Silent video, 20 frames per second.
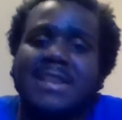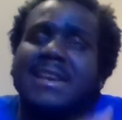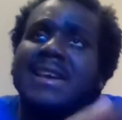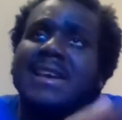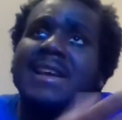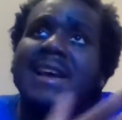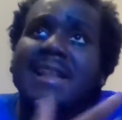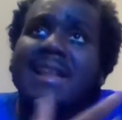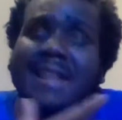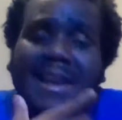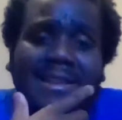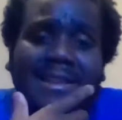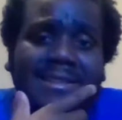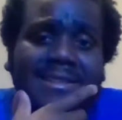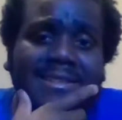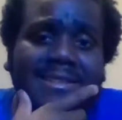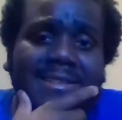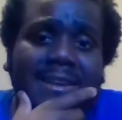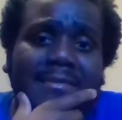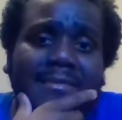A lot of the
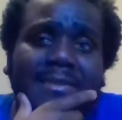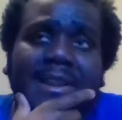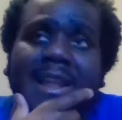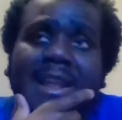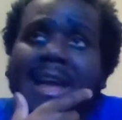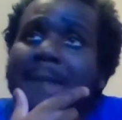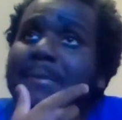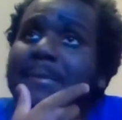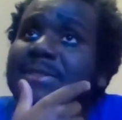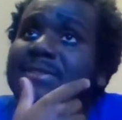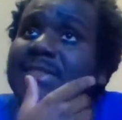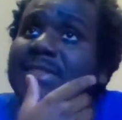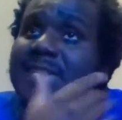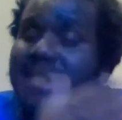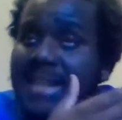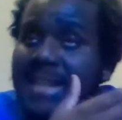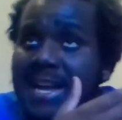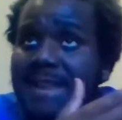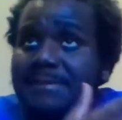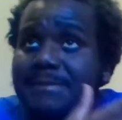stuff that happens with the
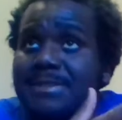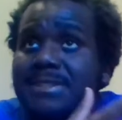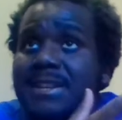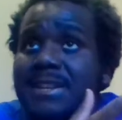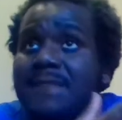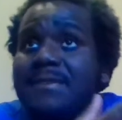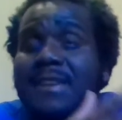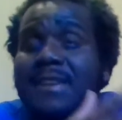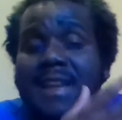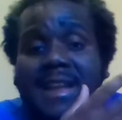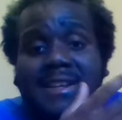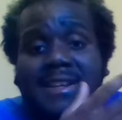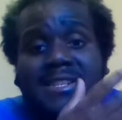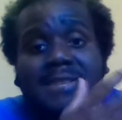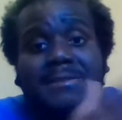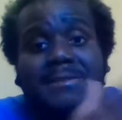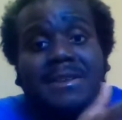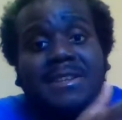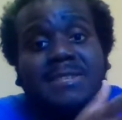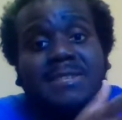time stuff can actually be
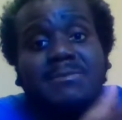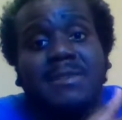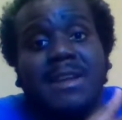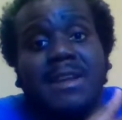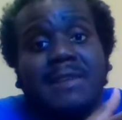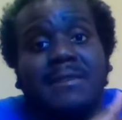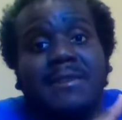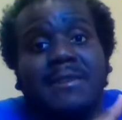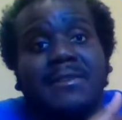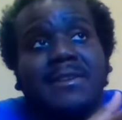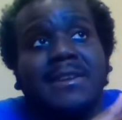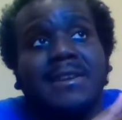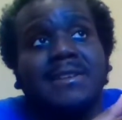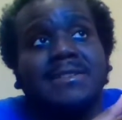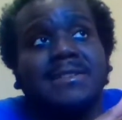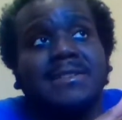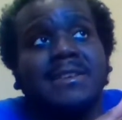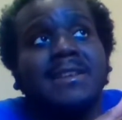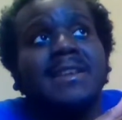explained rather easily.